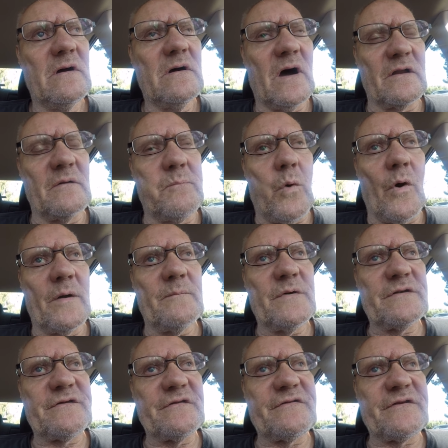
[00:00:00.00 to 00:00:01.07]
an
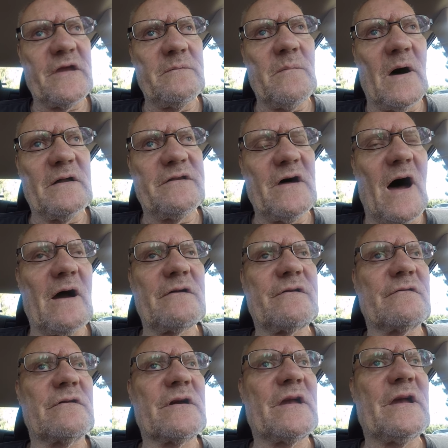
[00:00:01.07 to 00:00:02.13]
appointment to see my
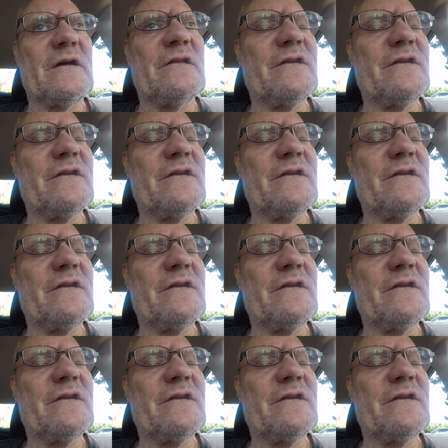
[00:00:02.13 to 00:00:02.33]
doctor again